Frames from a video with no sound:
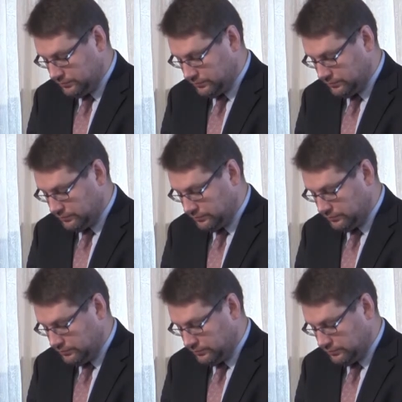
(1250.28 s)

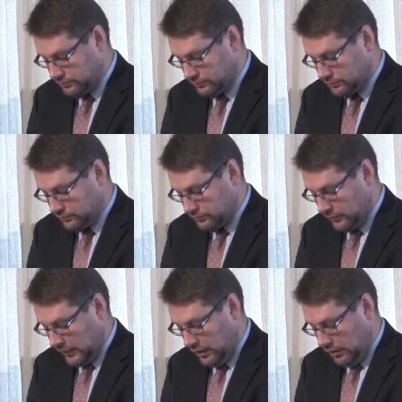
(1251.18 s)

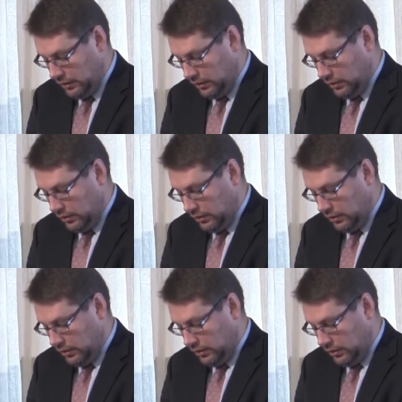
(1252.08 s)
Nobody speaks.